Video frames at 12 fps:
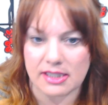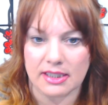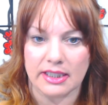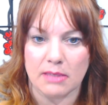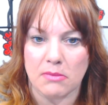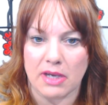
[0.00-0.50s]

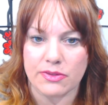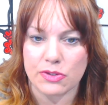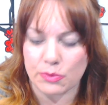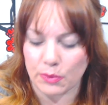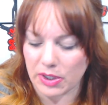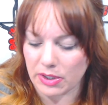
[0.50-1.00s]
basically a
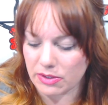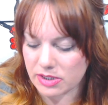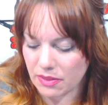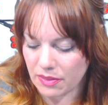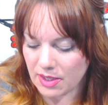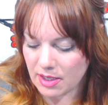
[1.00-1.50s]
month's
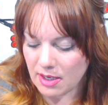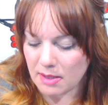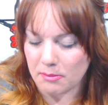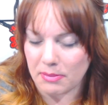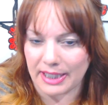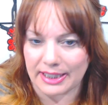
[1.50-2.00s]
worth,
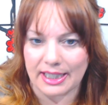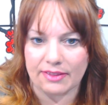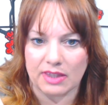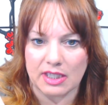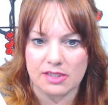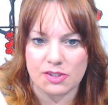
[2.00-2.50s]

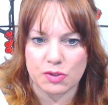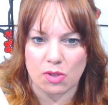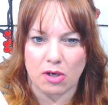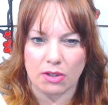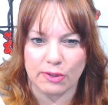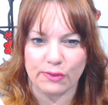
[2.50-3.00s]
but get the
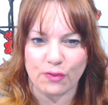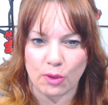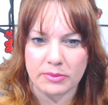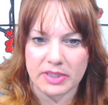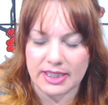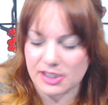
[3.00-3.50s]
stronger
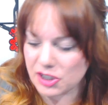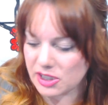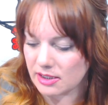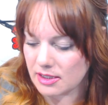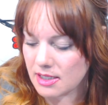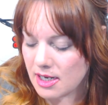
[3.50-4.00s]

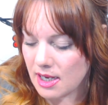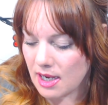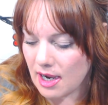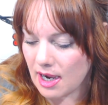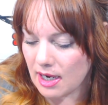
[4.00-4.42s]
formulation.